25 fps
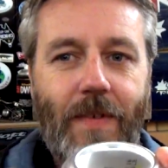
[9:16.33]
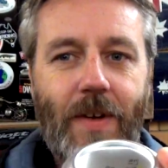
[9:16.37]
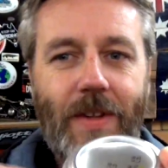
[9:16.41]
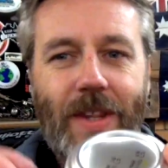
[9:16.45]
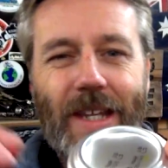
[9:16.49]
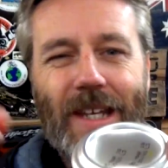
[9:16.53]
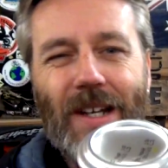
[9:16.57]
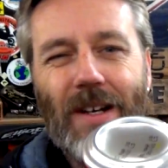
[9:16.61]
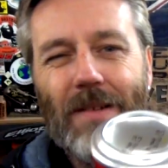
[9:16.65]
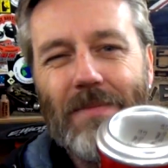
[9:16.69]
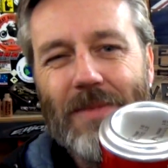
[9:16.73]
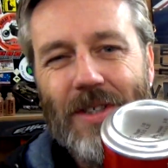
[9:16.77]
I
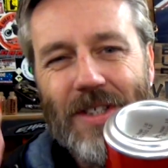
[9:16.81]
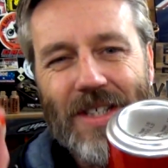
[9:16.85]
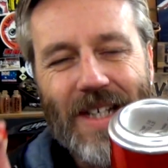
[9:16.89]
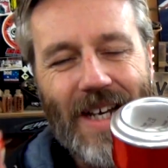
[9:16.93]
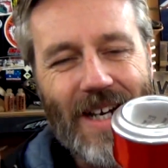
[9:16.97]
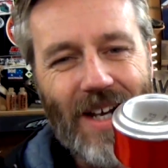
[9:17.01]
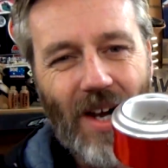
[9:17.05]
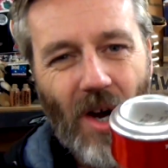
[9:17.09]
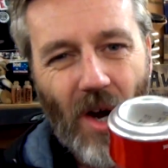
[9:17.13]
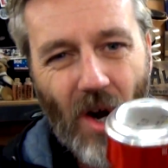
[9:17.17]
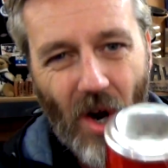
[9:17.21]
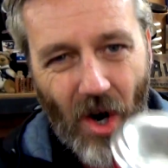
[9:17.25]
think I'm just
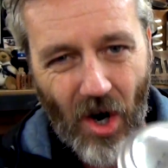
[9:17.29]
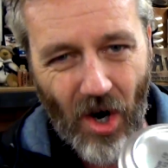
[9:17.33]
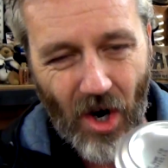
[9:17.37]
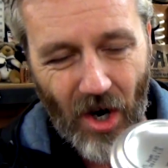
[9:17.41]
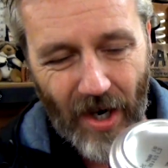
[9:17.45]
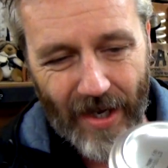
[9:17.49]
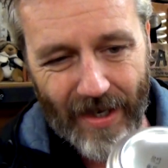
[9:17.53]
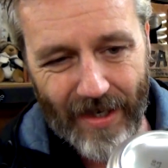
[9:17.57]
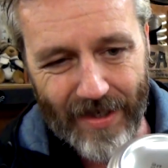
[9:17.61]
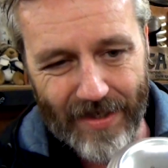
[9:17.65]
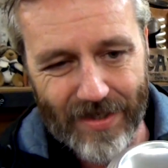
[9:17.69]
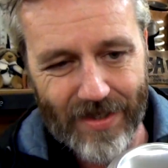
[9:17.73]
going to
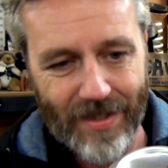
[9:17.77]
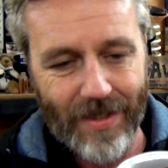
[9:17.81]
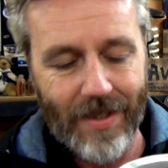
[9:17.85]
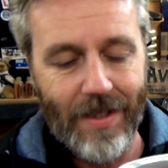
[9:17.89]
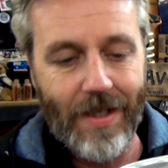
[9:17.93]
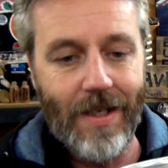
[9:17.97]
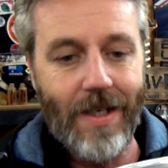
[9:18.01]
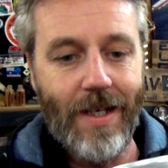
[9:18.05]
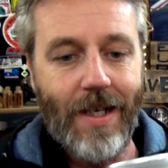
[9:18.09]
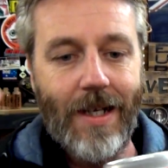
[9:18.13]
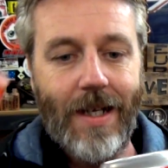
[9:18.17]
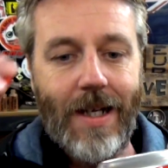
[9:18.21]
eye it
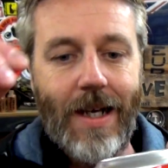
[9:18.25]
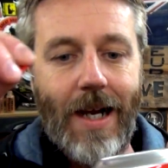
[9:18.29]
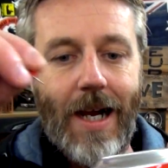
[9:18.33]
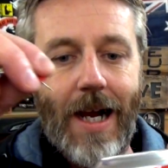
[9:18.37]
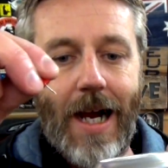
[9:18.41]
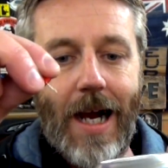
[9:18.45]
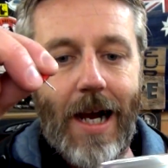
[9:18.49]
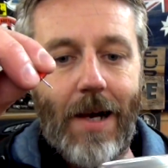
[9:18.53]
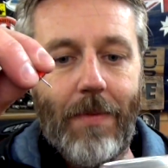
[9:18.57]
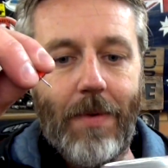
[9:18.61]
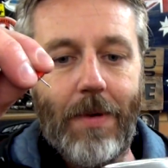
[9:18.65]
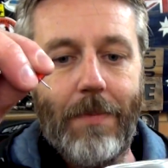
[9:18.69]

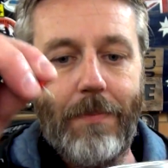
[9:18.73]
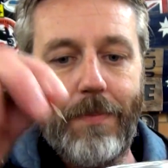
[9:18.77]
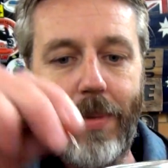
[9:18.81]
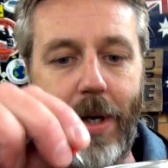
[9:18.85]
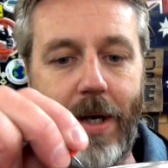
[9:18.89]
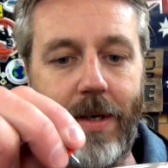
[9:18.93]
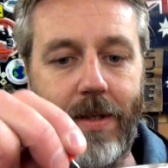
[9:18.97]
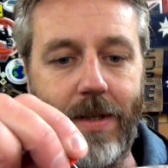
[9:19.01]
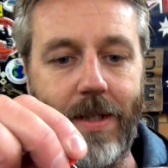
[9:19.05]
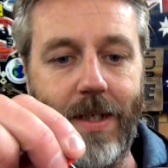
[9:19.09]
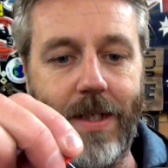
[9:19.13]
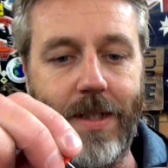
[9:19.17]
and
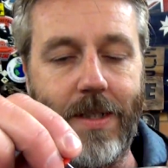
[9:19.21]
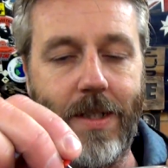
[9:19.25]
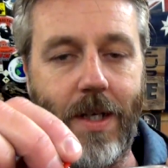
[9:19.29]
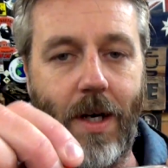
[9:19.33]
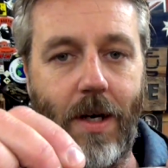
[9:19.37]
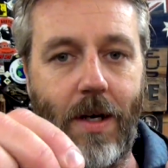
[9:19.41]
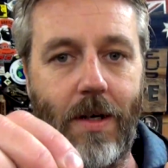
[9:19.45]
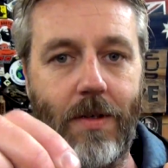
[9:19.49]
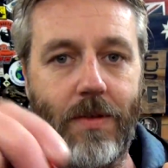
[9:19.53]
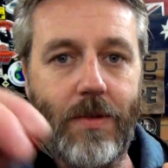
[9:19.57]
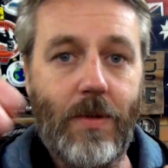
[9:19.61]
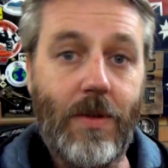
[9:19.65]
poke these
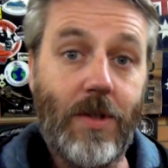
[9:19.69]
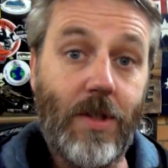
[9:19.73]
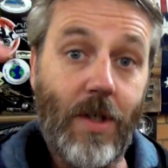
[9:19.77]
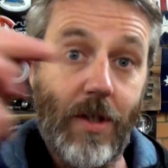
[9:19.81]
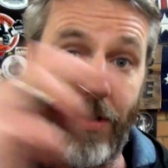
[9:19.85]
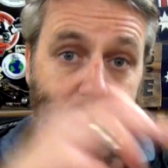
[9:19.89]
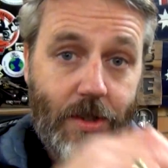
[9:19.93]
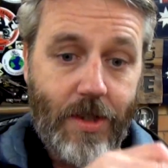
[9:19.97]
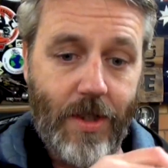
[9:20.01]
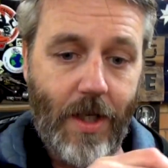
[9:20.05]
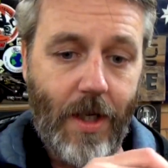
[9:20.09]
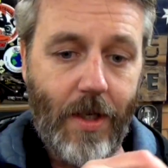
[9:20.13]
holes, which
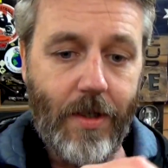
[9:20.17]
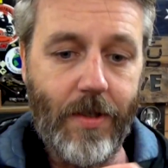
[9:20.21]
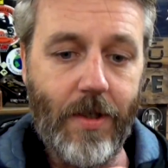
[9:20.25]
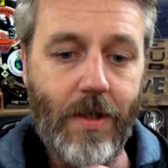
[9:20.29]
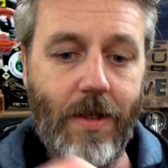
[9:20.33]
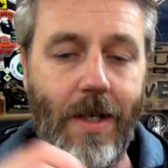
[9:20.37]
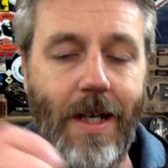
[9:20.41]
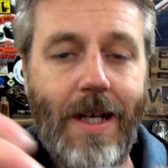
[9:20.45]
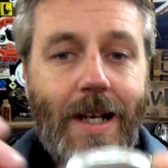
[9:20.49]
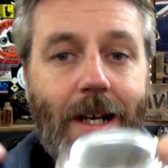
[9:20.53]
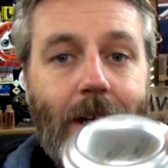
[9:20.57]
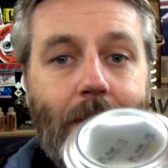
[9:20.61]
I'll show
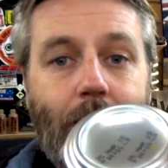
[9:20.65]
you.